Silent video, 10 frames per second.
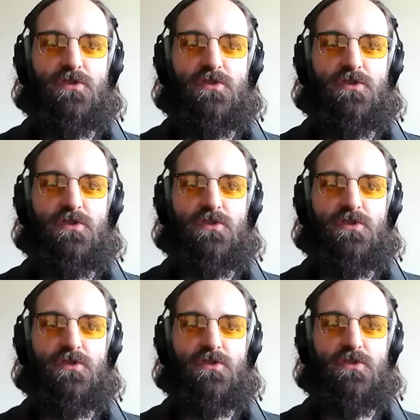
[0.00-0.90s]
tried.
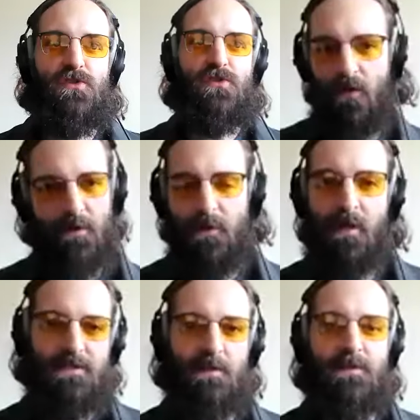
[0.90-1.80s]
We only have a limited amount
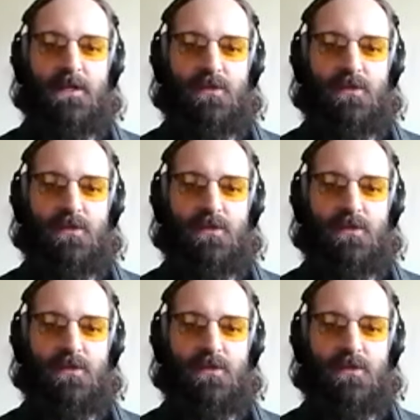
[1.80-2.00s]
of time today,